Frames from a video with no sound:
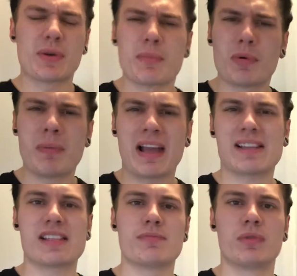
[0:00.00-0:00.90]
more
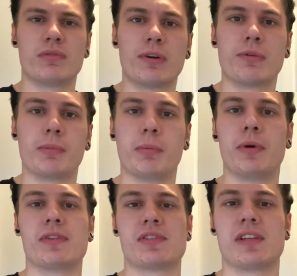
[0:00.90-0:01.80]
passive, more vulnerable
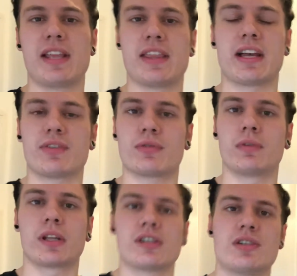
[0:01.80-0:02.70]
person in the actual
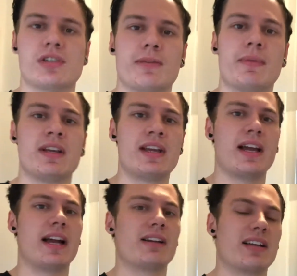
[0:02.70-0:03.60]
relationship.
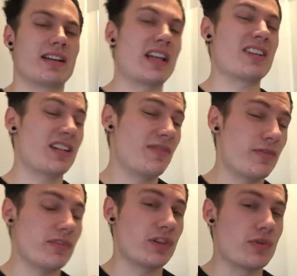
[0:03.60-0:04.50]
And if
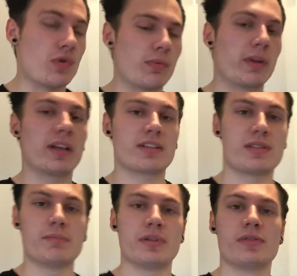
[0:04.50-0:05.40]
you've actually
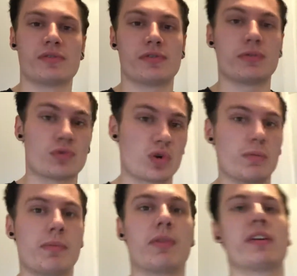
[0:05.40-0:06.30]
normalized abuse through
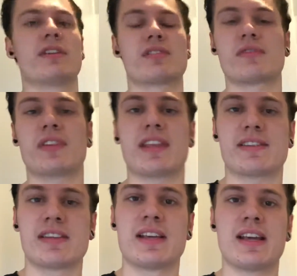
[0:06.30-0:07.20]
trauma bonding and stuff like
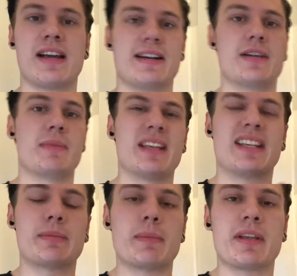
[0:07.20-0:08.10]
this, it
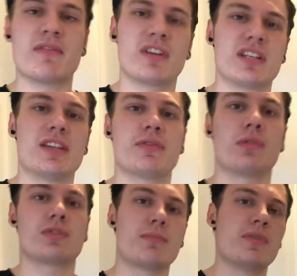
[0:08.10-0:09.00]
can make it very
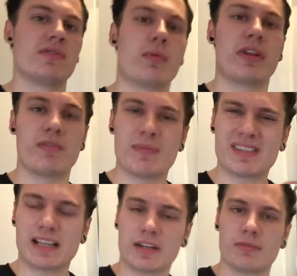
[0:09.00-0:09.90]
difficult to move away from
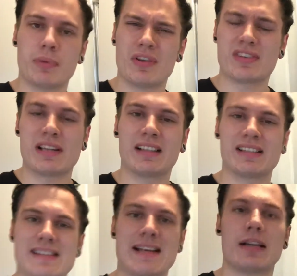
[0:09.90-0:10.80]
this kind of
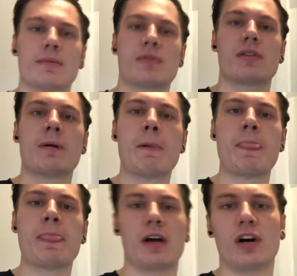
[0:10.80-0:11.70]
personality type. So
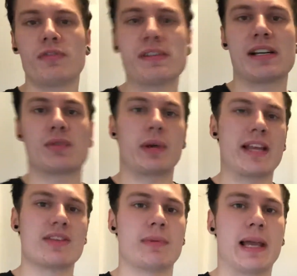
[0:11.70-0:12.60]
oftentimes what
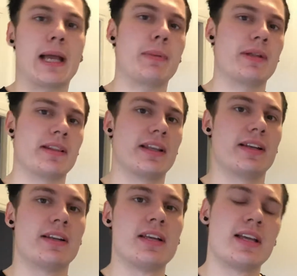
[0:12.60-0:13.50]
ends up happening
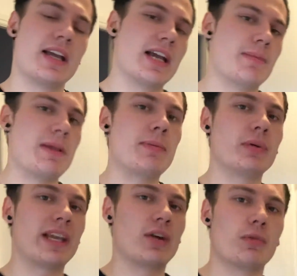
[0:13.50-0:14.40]
then,
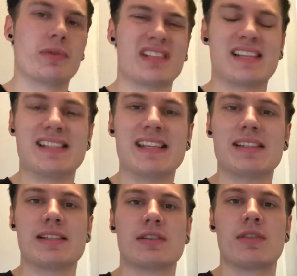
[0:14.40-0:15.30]
people get almost
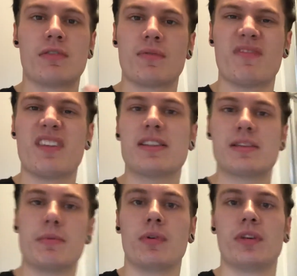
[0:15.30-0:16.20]
addicted to their own
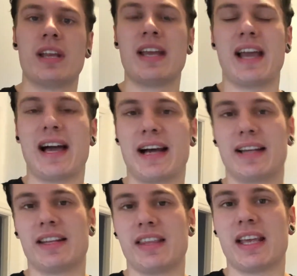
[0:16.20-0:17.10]
victimhood,
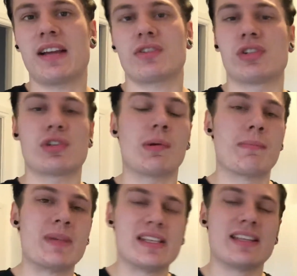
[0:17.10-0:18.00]
and they actually
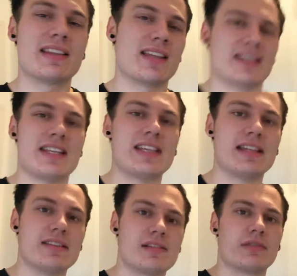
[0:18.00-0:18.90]
start meeting their
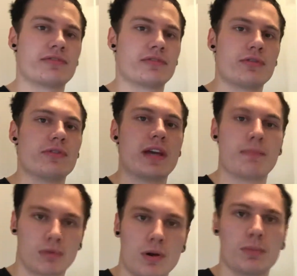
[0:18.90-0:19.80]
needs through their
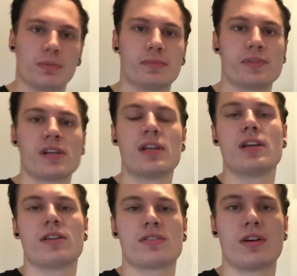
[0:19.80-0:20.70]
problems.
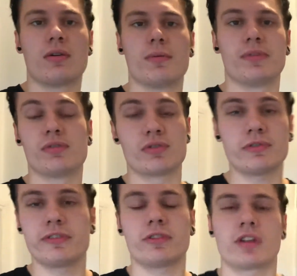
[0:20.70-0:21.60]
So there's
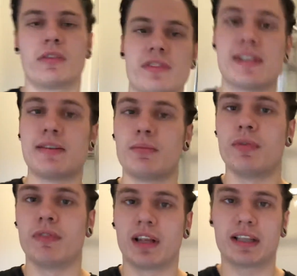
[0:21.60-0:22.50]
nothing wrong obviously
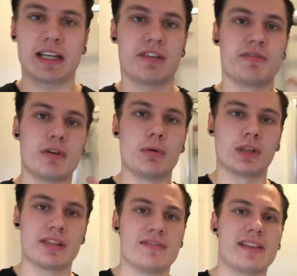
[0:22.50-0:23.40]
with like kind of
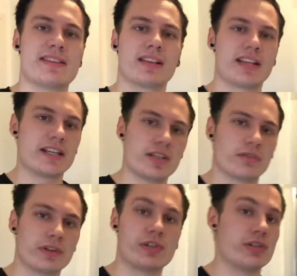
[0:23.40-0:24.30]
vocally ventilating
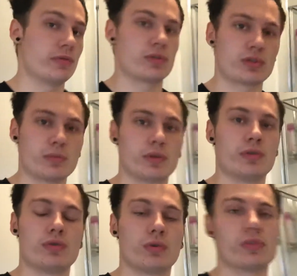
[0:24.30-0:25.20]
your issues with someone you
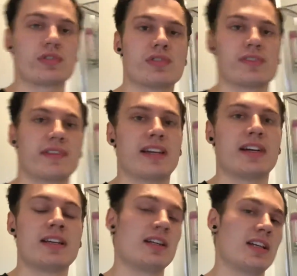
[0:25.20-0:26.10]
trust and stuff like
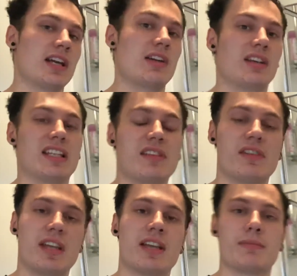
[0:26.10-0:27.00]
that, and
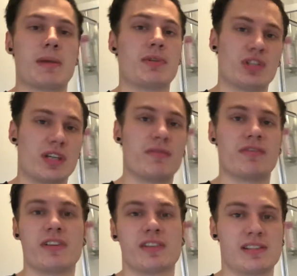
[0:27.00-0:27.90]
alleviating maybe shame,
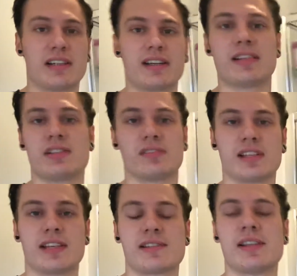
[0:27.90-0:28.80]
fear, anxiety, stuff like
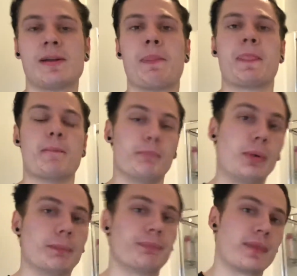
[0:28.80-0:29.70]
this.
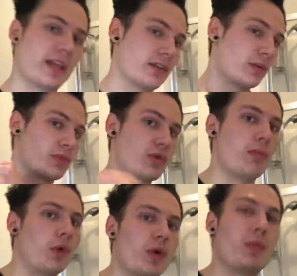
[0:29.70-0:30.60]
But it comes to a
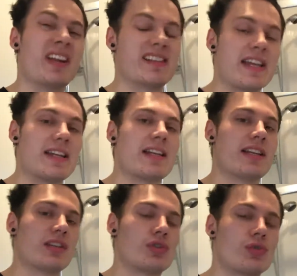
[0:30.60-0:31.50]
point when it's in an
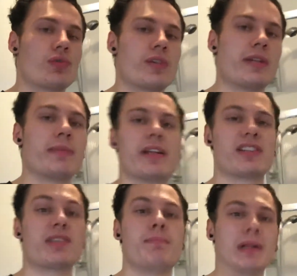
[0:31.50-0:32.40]
extreme and it's
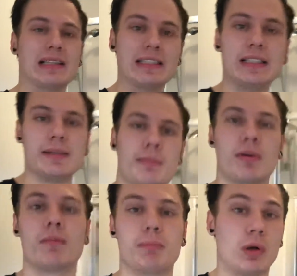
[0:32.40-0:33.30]
completely
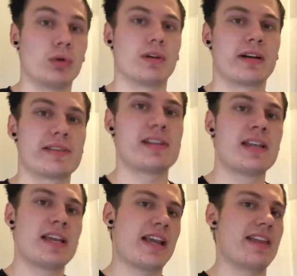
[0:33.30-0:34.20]
polarized,
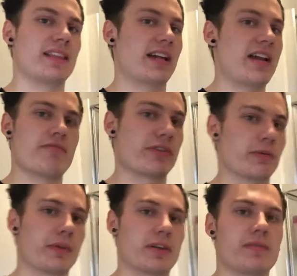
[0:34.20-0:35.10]
and like every
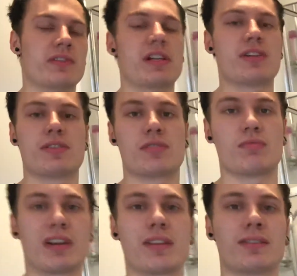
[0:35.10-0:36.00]
topic of the conversation is
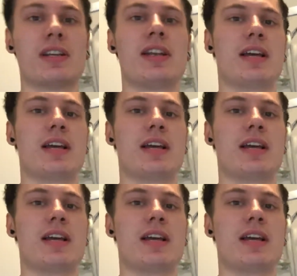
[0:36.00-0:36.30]
around